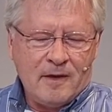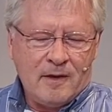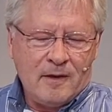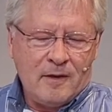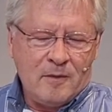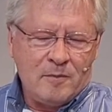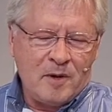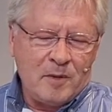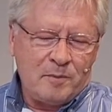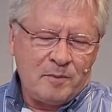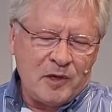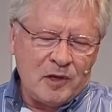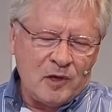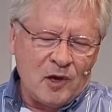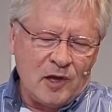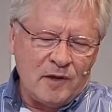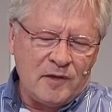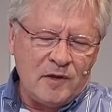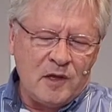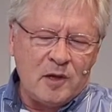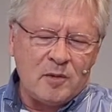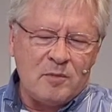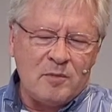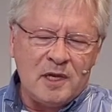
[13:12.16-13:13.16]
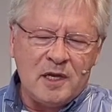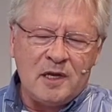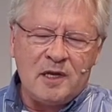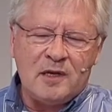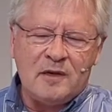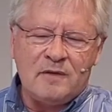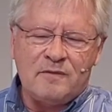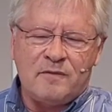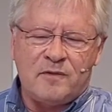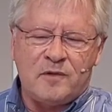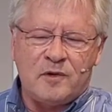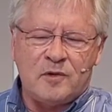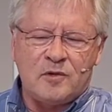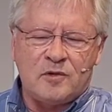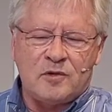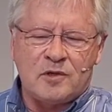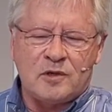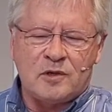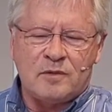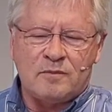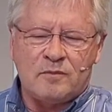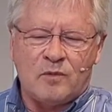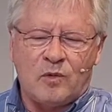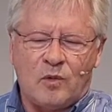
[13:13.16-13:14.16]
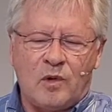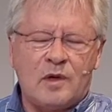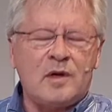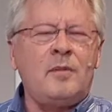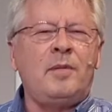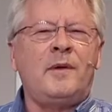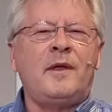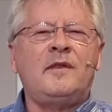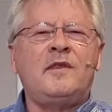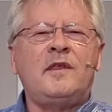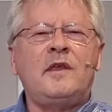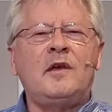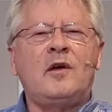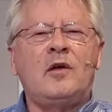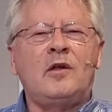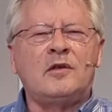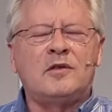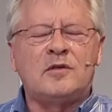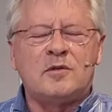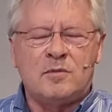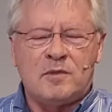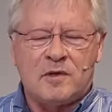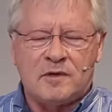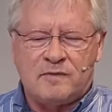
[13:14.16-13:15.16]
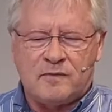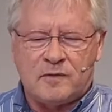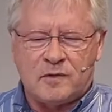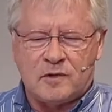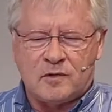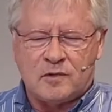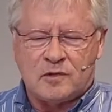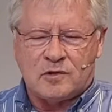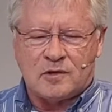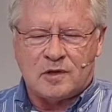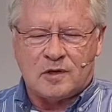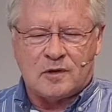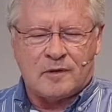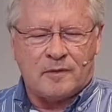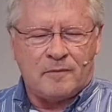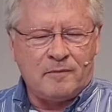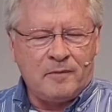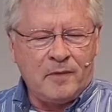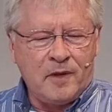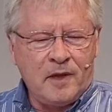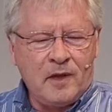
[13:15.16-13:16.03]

But beyond the immediate future, what about the ultimate future?